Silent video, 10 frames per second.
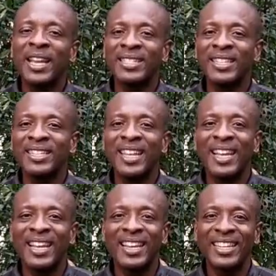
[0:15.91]
is
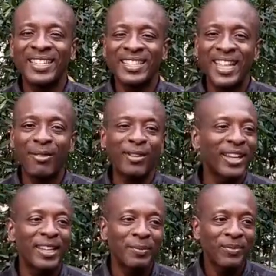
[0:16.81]
in Africa.